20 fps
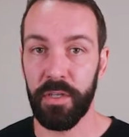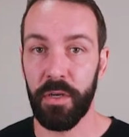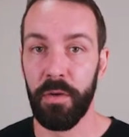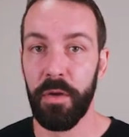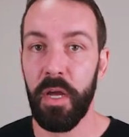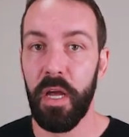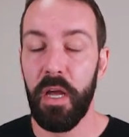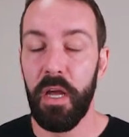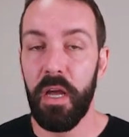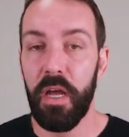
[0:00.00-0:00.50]

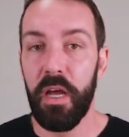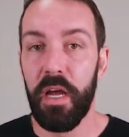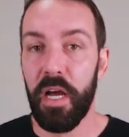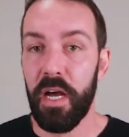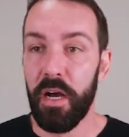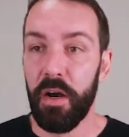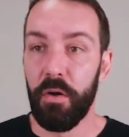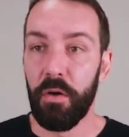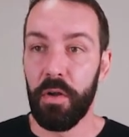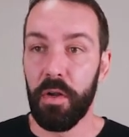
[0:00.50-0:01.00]
So
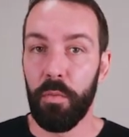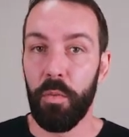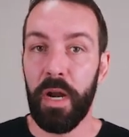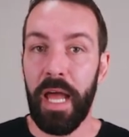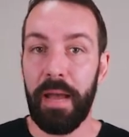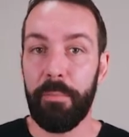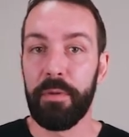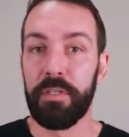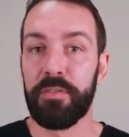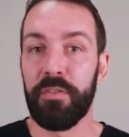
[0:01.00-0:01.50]
what
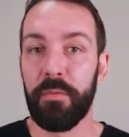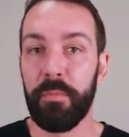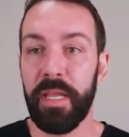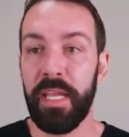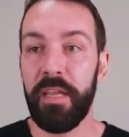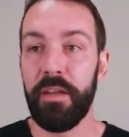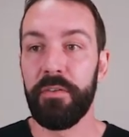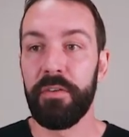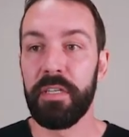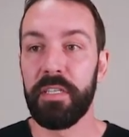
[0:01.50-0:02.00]
happens from
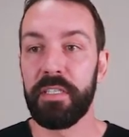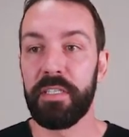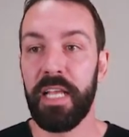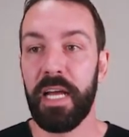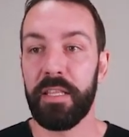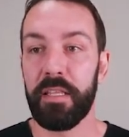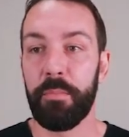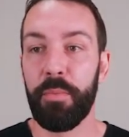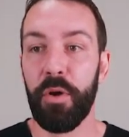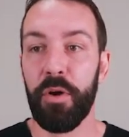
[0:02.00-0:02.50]
here is
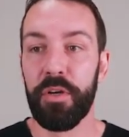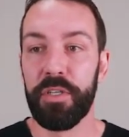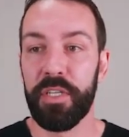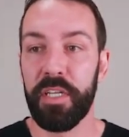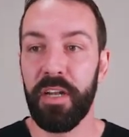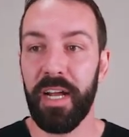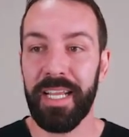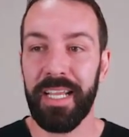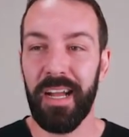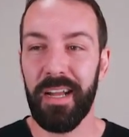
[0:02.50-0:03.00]
that the
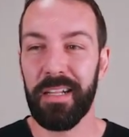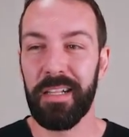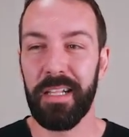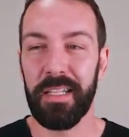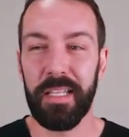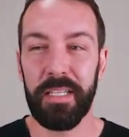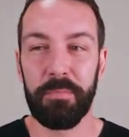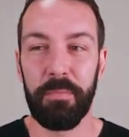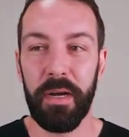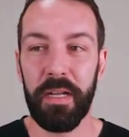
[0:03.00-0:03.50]
person, I can't click
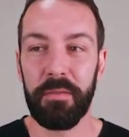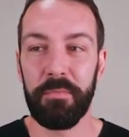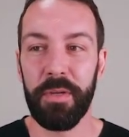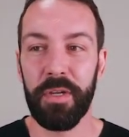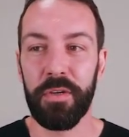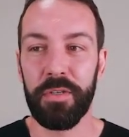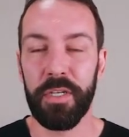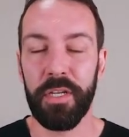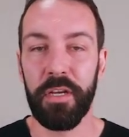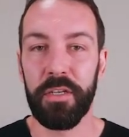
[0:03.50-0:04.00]
this button
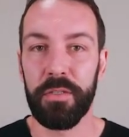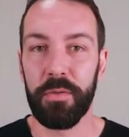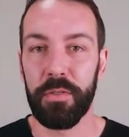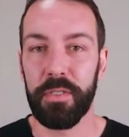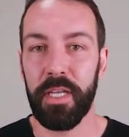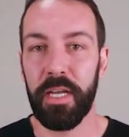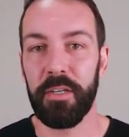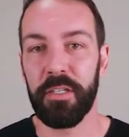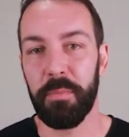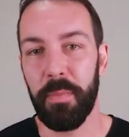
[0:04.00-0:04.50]
because it goes to a
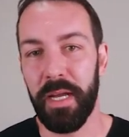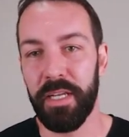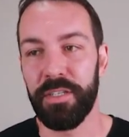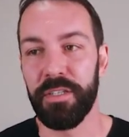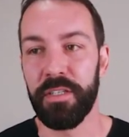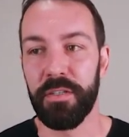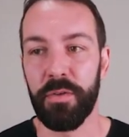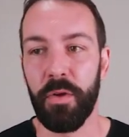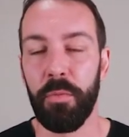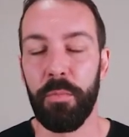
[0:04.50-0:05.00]
sales page
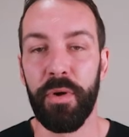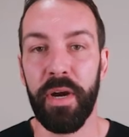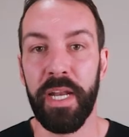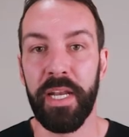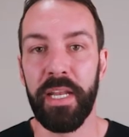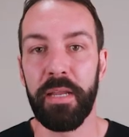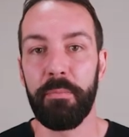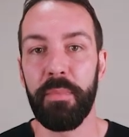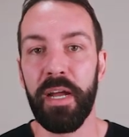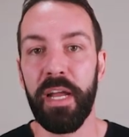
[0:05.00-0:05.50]
and there's all
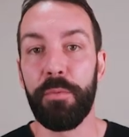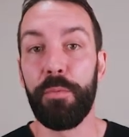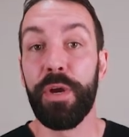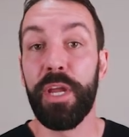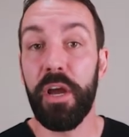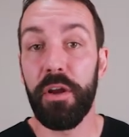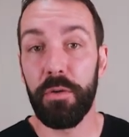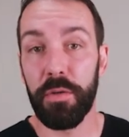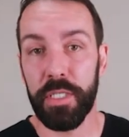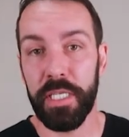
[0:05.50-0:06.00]
branding, but it would
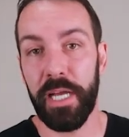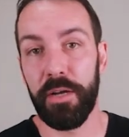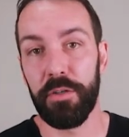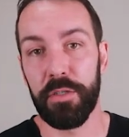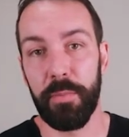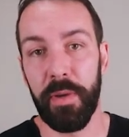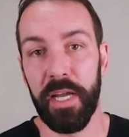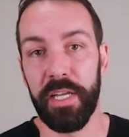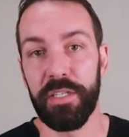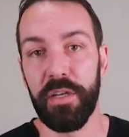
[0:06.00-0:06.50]
go to a sales
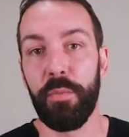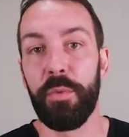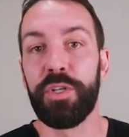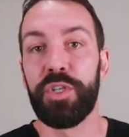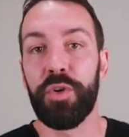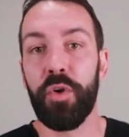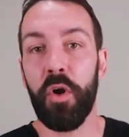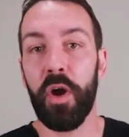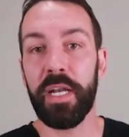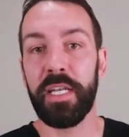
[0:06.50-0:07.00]
page. And we're
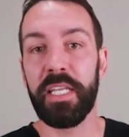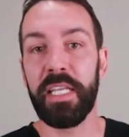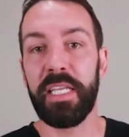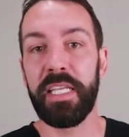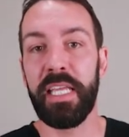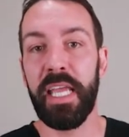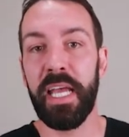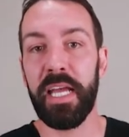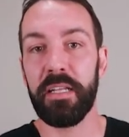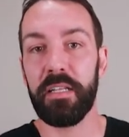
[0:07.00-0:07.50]
trying to
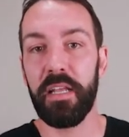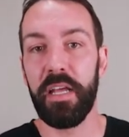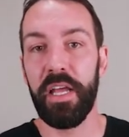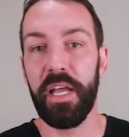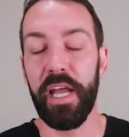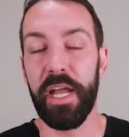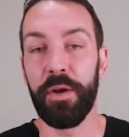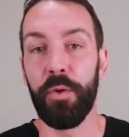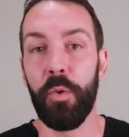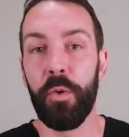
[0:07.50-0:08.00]
get
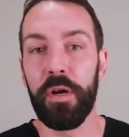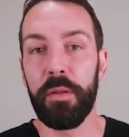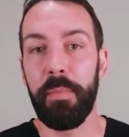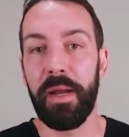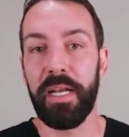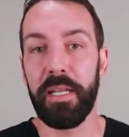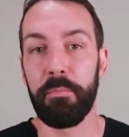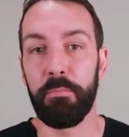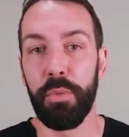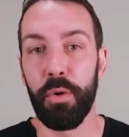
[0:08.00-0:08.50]
an
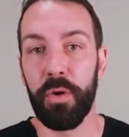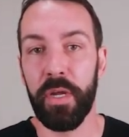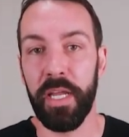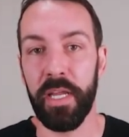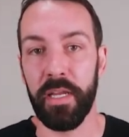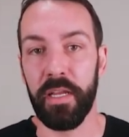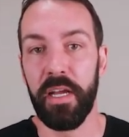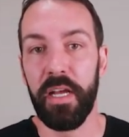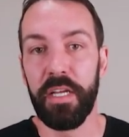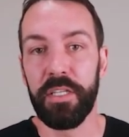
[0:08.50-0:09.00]
automating booking.